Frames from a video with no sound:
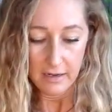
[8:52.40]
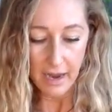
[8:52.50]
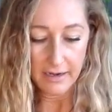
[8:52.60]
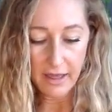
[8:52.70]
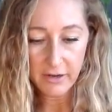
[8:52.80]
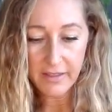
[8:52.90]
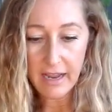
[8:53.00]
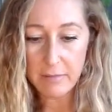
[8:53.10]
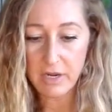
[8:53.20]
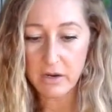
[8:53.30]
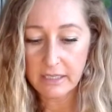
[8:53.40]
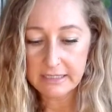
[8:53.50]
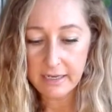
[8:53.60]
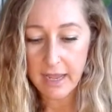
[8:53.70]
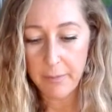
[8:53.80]
Another thing I'm
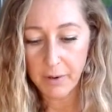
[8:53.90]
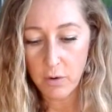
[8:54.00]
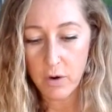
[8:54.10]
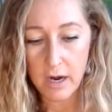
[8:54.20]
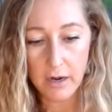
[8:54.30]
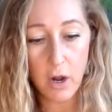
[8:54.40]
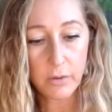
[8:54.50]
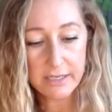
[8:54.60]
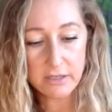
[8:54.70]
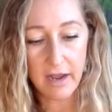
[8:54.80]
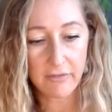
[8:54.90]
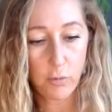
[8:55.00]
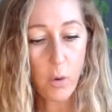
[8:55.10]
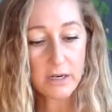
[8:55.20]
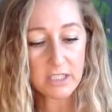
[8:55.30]
noticing, Capricorn, oh, we do have
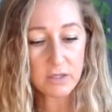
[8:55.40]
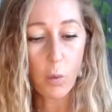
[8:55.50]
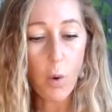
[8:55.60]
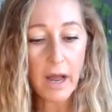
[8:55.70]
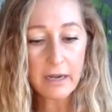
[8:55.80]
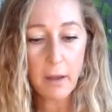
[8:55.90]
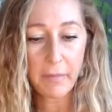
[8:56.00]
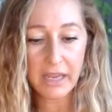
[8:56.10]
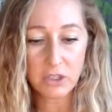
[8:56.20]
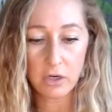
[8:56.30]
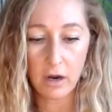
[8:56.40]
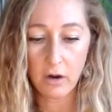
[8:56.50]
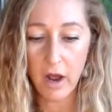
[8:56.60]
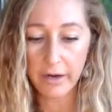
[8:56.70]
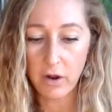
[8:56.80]
just one major
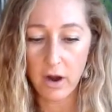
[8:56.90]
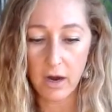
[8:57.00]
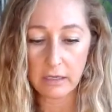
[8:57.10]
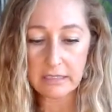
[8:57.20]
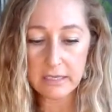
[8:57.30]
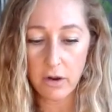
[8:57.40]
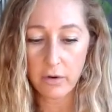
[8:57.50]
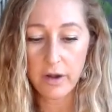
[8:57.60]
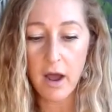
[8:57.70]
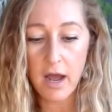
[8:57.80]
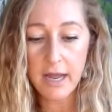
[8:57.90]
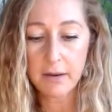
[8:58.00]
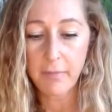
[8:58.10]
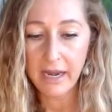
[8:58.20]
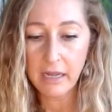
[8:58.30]
arcana card. So
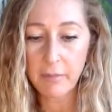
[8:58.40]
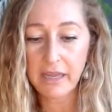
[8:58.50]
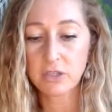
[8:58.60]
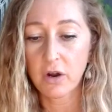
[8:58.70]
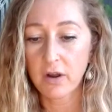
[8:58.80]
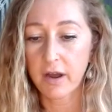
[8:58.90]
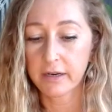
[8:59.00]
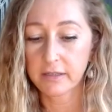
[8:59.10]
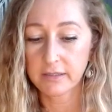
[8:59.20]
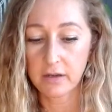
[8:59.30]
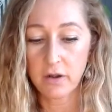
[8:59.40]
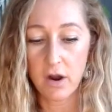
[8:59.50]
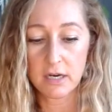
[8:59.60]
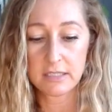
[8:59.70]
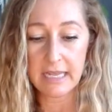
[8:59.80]
not many major arcana
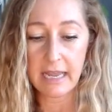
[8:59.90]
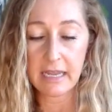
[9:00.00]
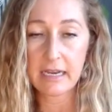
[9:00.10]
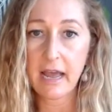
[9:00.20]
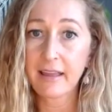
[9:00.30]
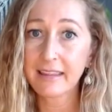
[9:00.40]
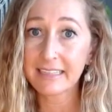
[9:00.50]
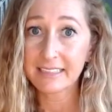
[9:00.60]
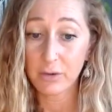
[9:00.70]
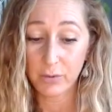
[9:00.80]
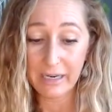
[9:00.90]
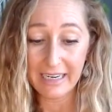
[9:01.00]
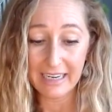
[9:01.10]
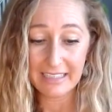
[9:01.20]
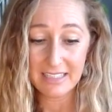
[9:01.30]
cards in this
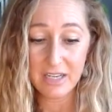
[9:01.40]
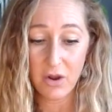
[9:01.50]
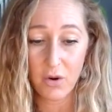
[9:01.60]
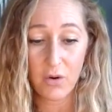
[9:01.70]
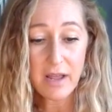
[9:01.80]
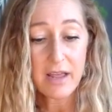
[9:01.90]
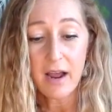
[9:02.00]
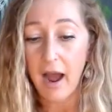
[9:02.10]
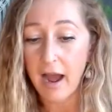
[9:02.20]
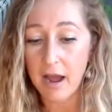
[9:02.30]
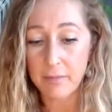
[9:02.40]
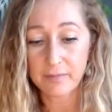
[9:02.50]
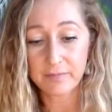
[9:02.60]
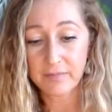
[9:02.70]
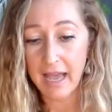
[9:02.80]
reading. So
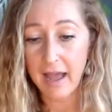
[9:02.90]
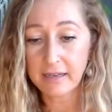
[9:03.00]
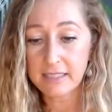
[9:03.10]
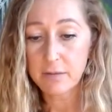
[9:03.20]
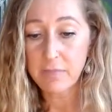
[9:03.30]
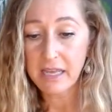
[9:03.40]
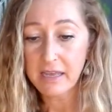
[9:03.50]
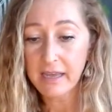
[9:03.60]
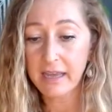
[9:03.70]
that to me